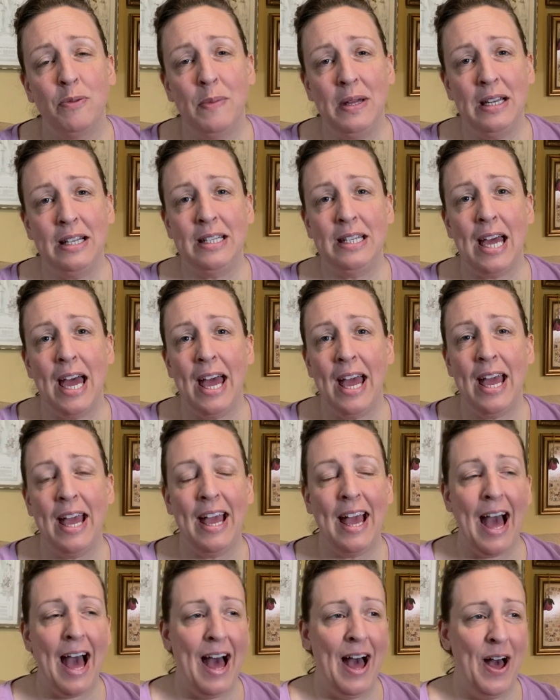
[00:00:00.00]
me today.
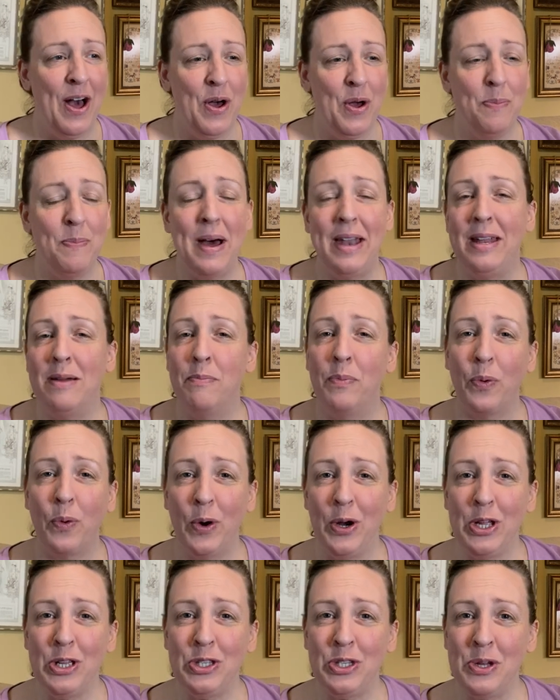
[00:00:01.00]
I hope I didn't bore
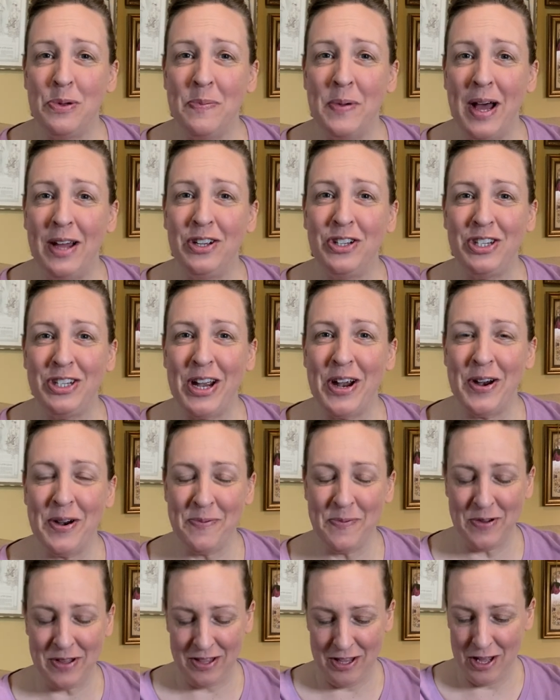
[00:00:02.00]
you too much sharing
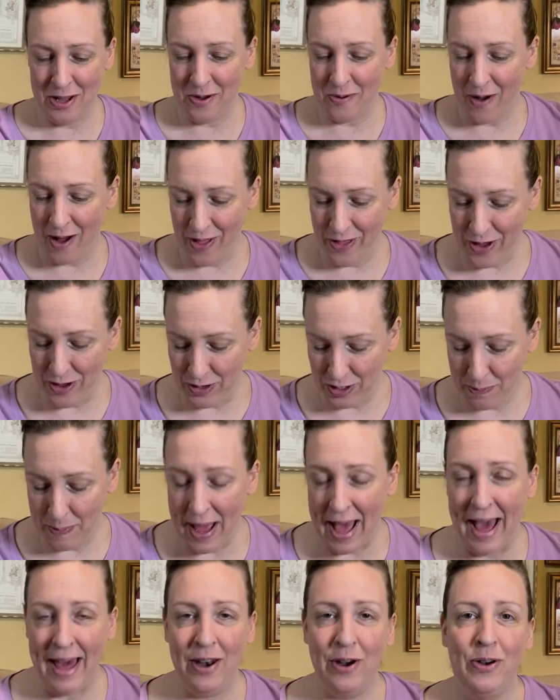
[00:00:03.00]
with you all those
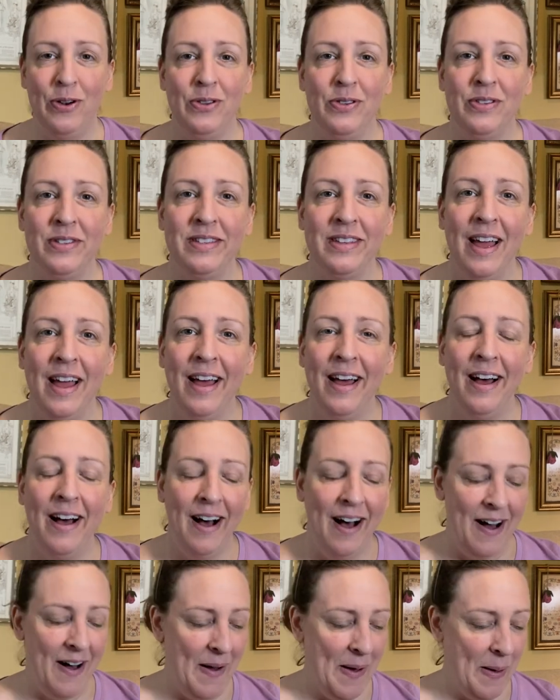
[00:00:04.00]
patterns.
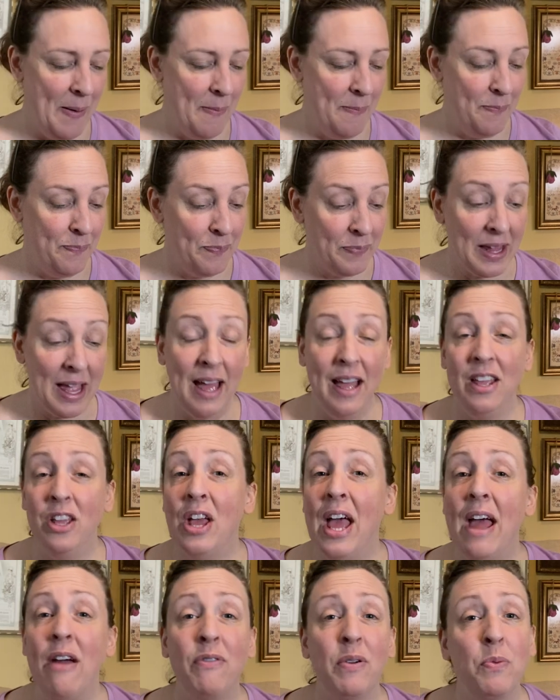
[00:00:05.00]

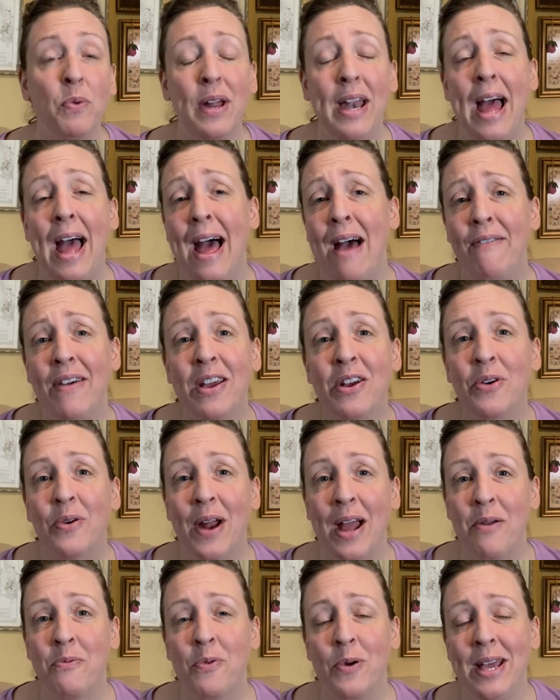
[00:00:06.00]
Everyone have a
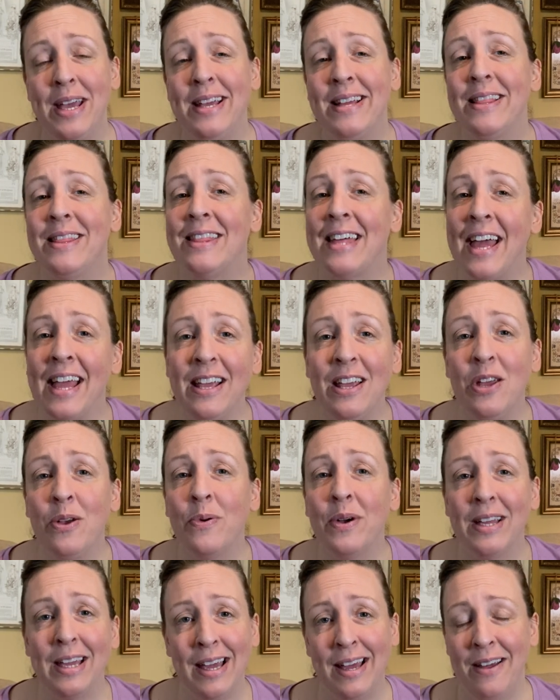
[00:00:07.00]
great week. Thank you
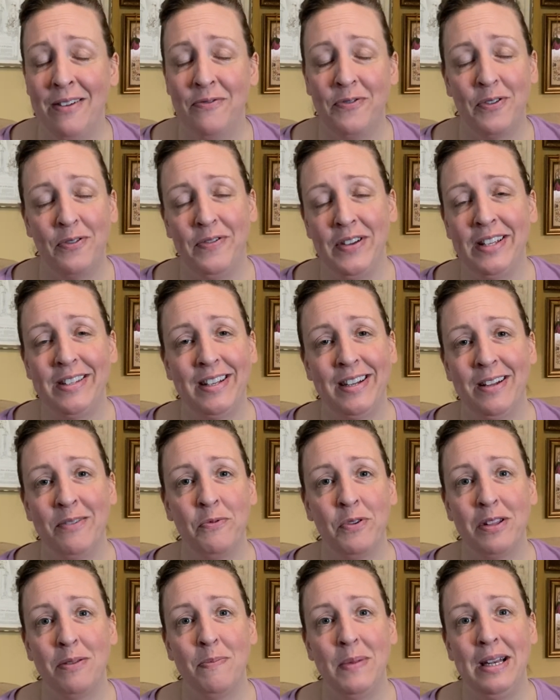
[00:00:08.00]
again for visiting
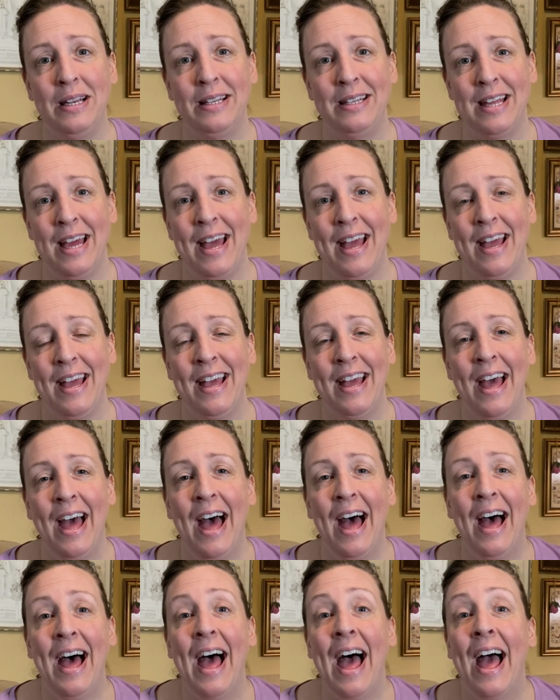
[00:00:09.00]
with me today.
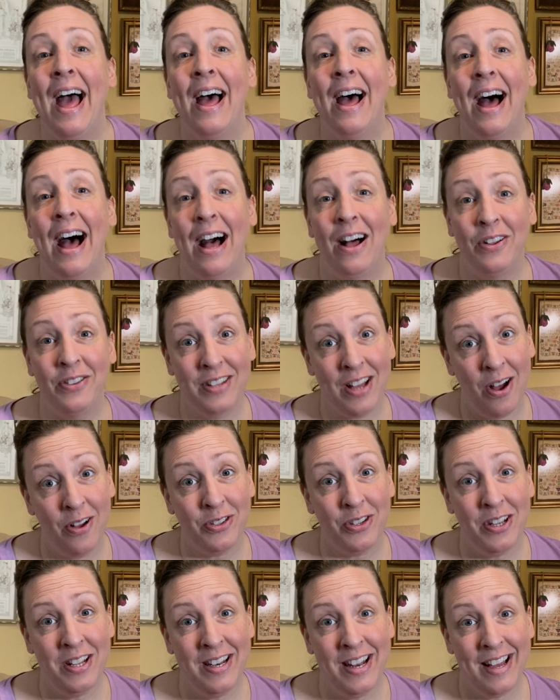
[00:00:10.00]
I'll talk
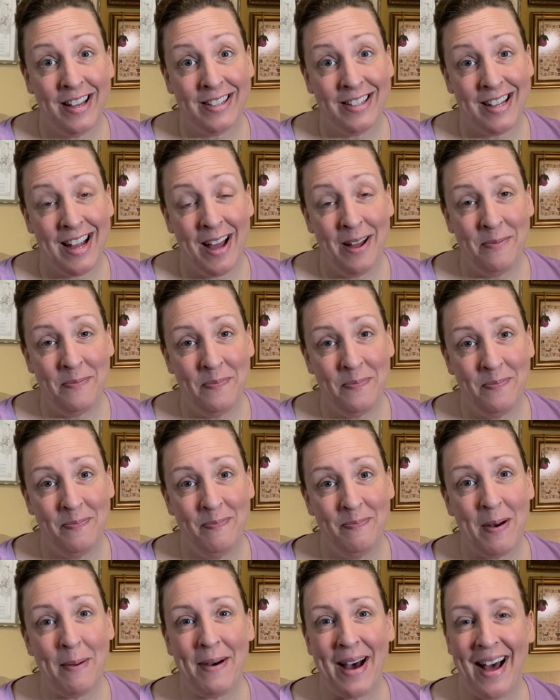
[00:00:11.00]
to you next time.
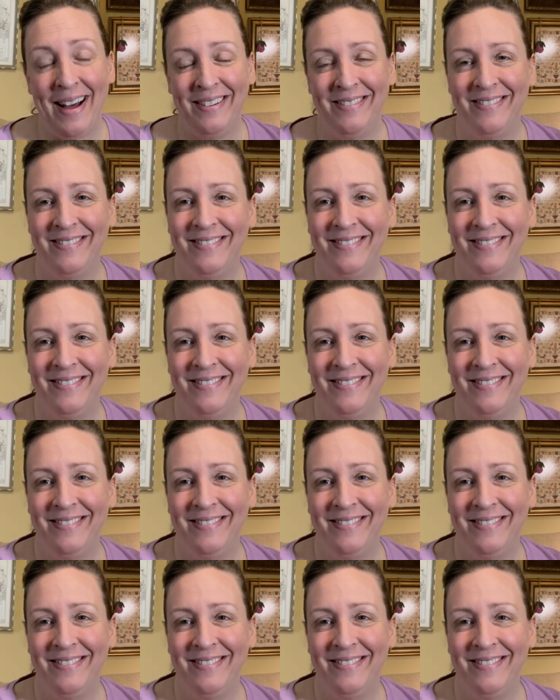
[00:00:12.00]
Bye-bye.